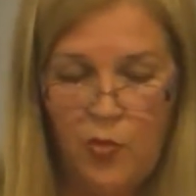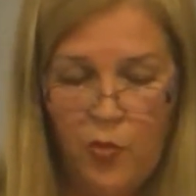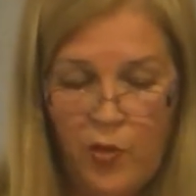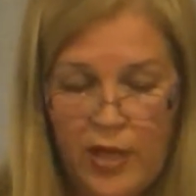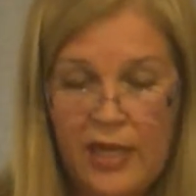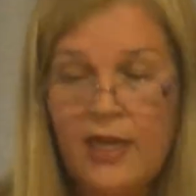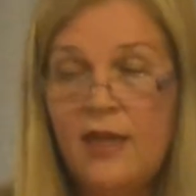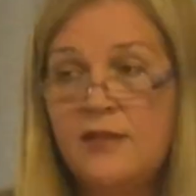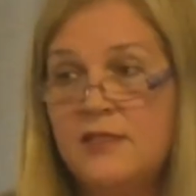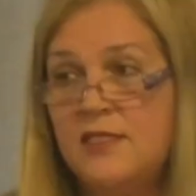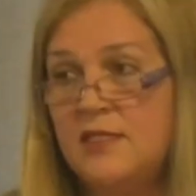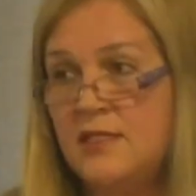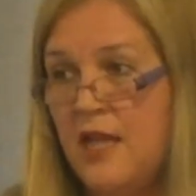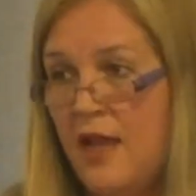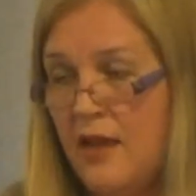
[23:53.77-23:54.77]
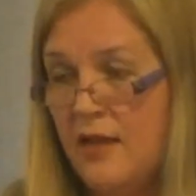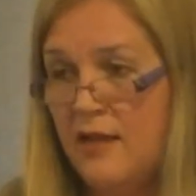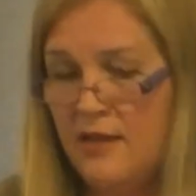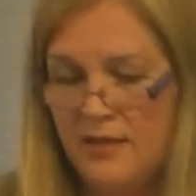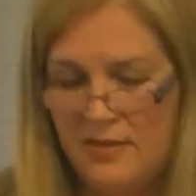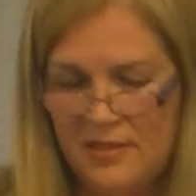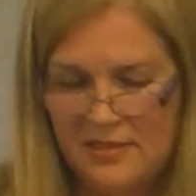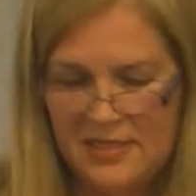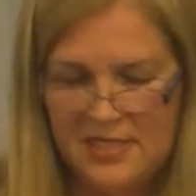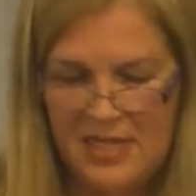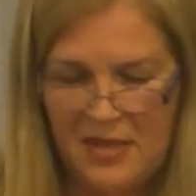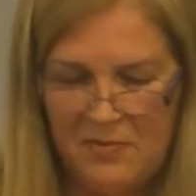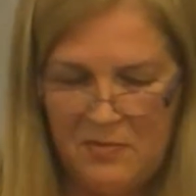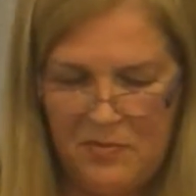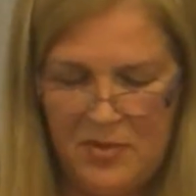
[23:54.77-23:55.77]
we get stuck in the
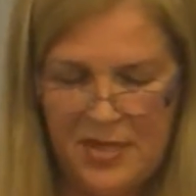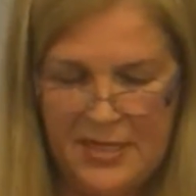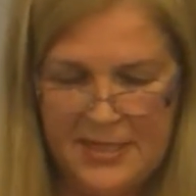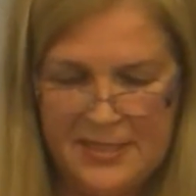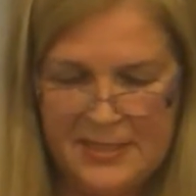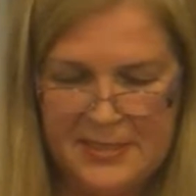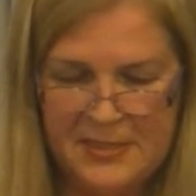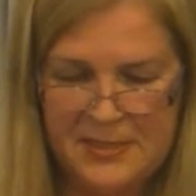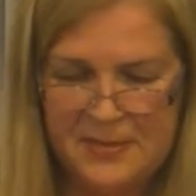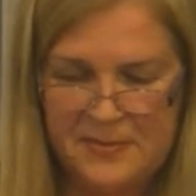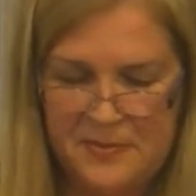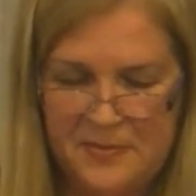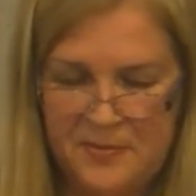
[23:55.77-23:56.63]
same place.